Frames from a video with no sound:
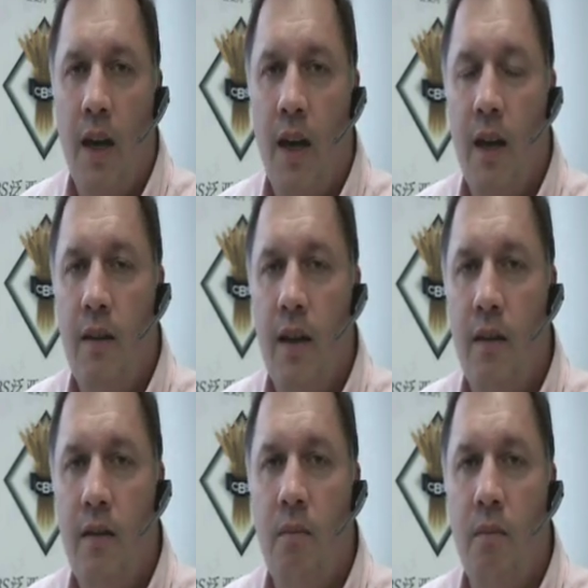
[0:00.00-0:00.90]
The
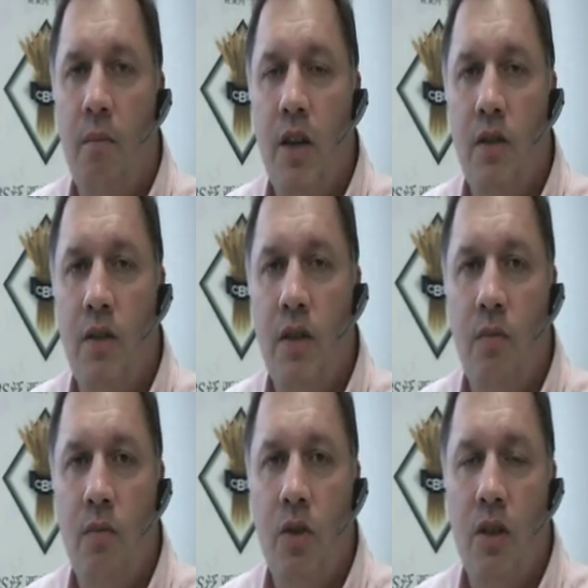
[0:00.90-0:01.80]
other major thing
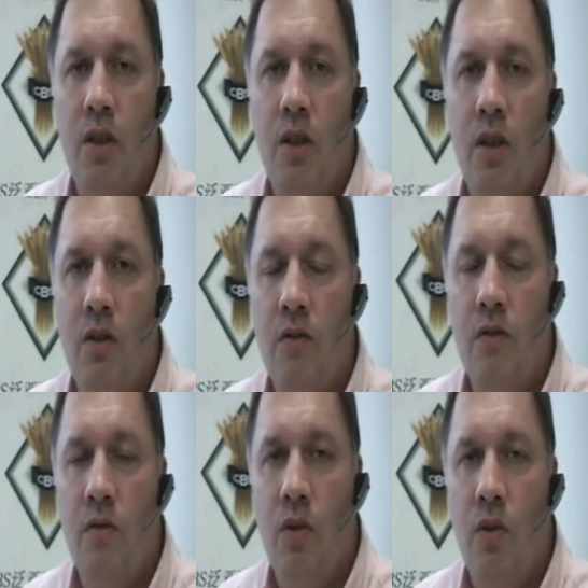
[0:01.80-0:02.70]
which
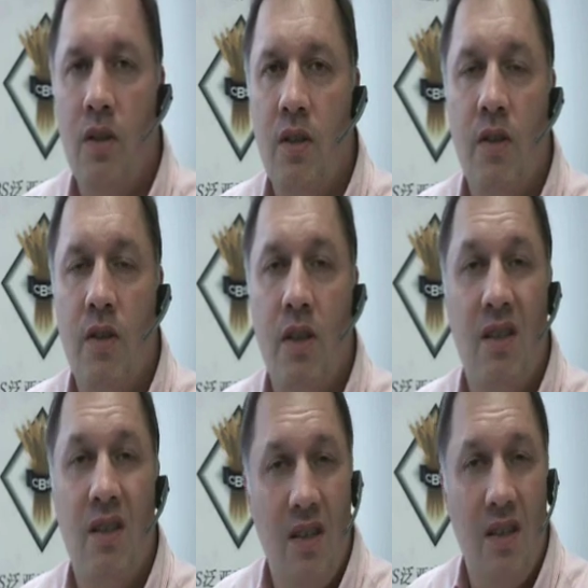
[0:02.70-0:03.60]
occurs for oil is obviously
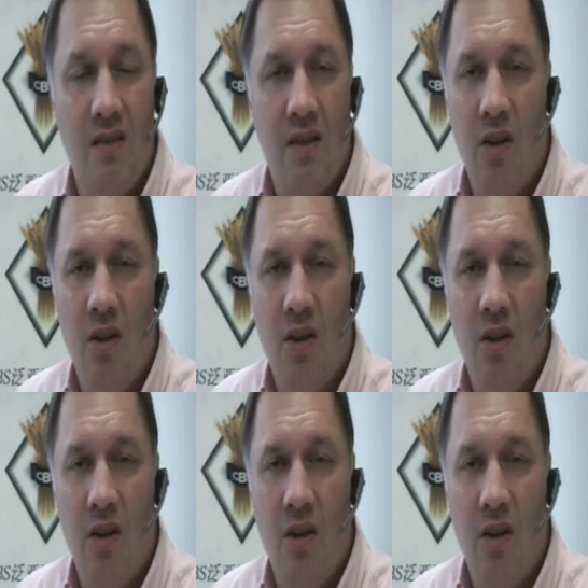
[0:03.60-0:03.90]
the seasons.